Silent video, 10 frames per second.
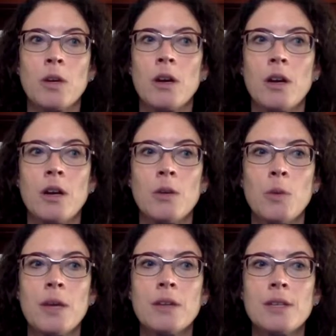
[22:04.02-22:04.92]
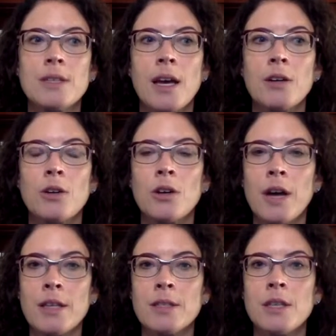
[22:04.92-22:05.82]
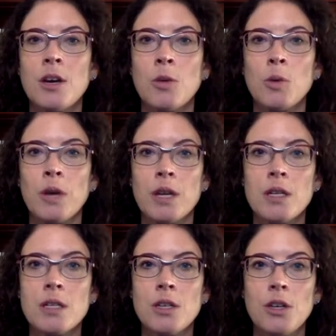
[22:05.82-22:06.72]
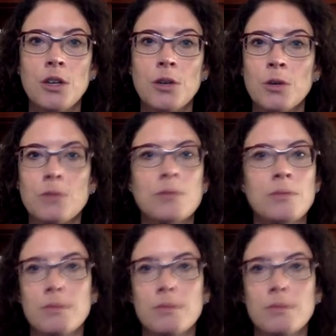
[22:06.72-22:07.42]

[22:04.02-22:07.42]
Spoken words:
on a weekly cycle, and so we'll get it to you